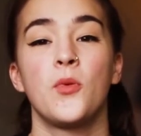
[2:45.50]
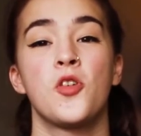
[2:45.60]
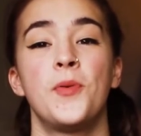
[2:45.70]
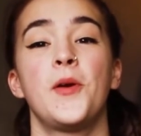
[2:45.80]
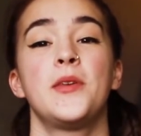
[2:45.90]

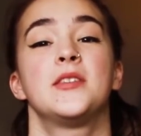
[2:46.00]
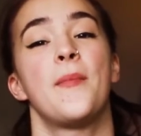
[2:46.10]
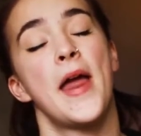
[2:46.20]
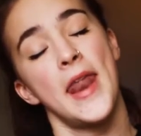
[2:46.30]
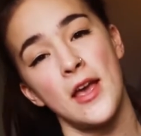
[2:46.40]
Which brings me to
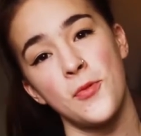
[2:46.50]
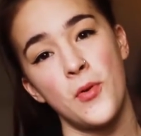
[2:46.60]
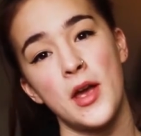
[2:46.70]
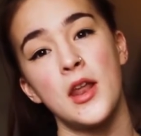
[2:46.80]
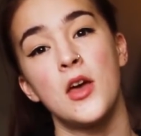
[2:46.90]
my next
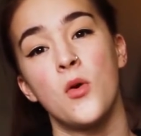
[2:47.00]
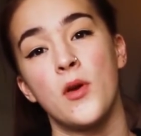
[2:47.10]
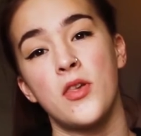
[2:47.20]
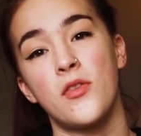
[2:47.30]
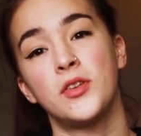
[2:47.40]
point,
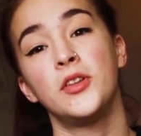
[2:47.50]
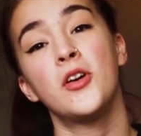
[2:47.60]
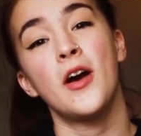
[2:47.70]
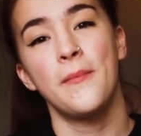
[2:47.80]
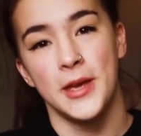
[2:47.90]
which is to
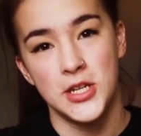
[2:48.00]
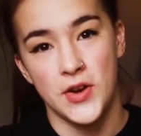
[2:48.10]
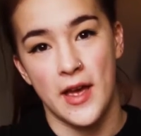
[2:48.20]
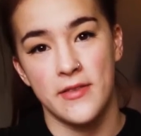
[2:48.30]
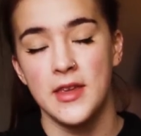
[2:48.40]
look on
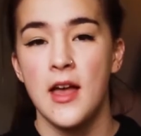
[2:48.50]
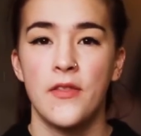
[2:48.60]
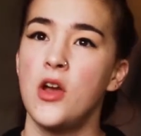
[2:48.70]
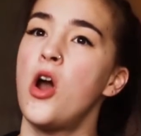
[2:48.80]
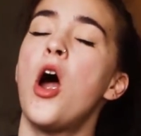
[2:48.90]
Pinterest.
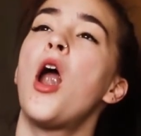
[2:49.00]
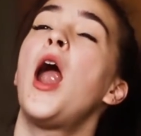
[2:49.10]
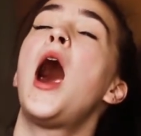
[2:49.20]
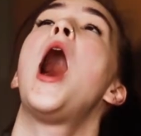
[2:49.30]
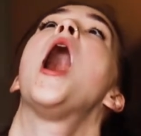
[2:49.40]
There are
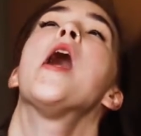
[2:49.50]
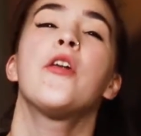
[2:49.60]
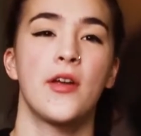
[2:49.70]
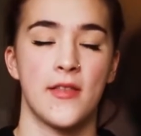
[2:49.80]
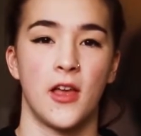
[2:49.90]

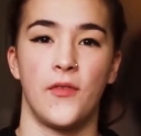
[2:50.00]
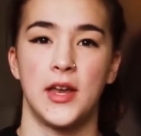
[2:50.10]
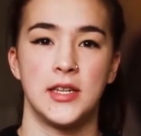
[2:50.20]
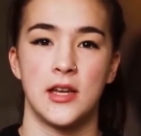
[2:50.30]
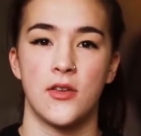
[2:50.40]
hundreds of
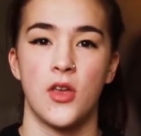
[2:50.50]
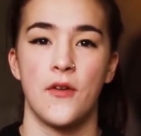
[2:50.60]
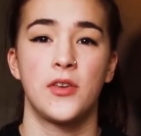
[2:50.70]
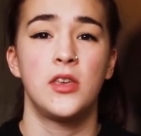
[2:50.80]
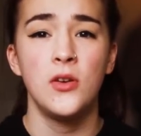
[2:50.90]
ideas
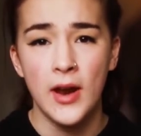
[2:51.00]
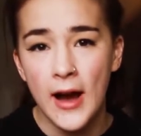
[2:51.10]
of cute